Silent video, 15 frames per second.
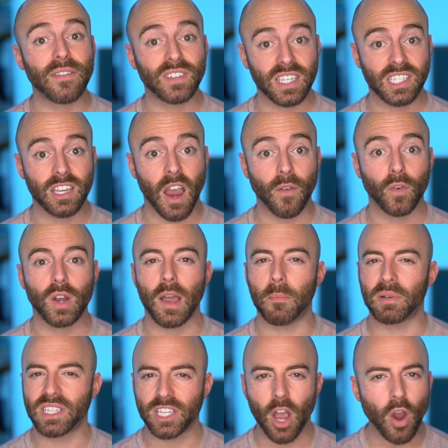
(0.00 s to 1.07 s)
have discovered a
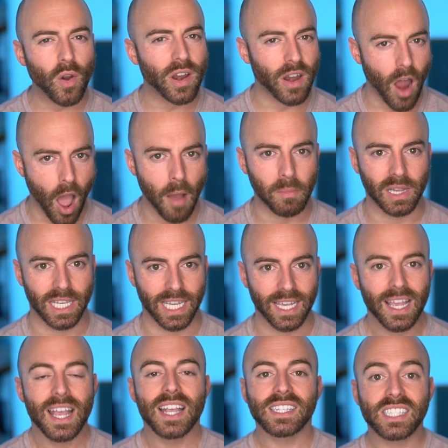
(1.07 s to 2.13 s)
bizarre anomaly.
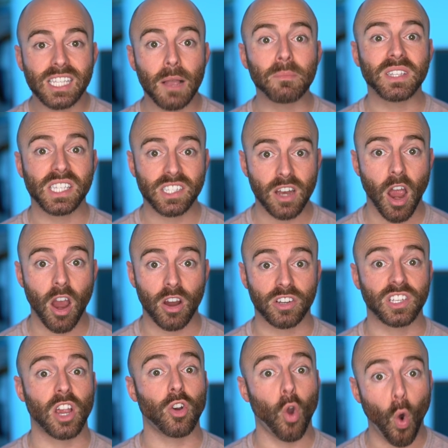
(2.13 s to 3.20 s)
Some
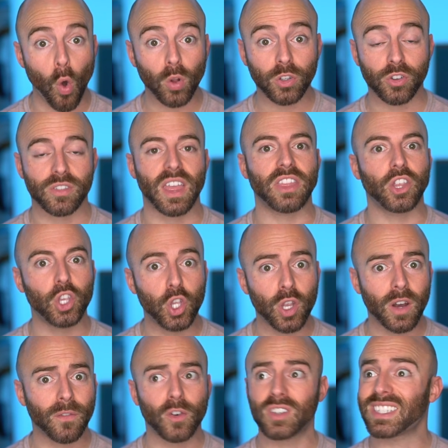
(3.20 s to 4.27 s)
stars are older than the
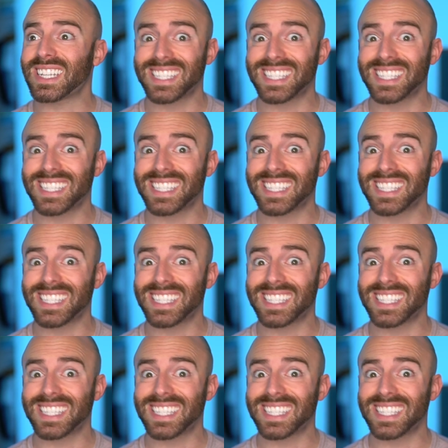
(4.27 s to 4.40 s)
universe